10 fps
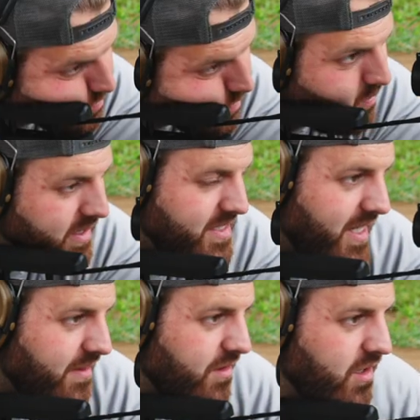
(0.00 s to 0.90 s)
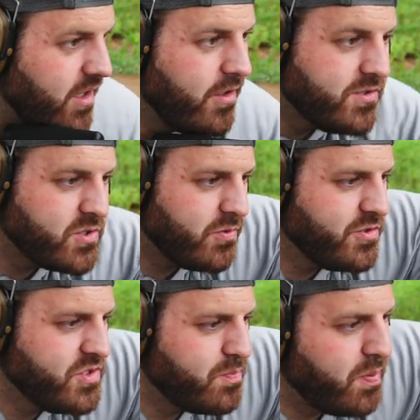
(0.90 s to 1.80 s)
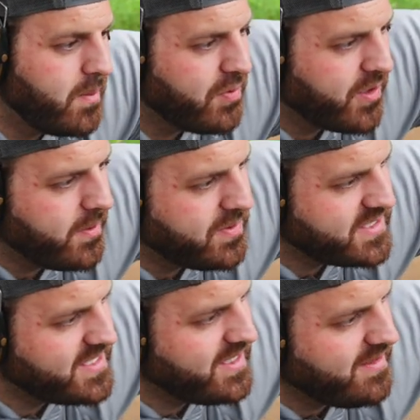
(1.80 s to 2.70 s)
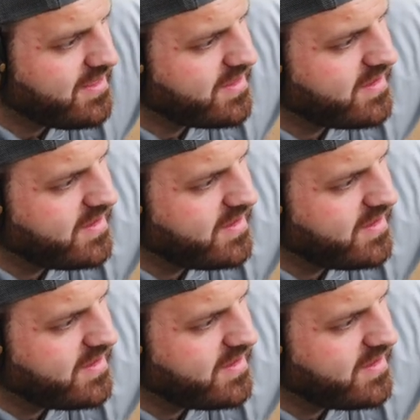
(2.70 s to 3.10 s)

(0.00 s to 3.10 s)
Maybe a 10th low, so we'll just bump her up a 10th.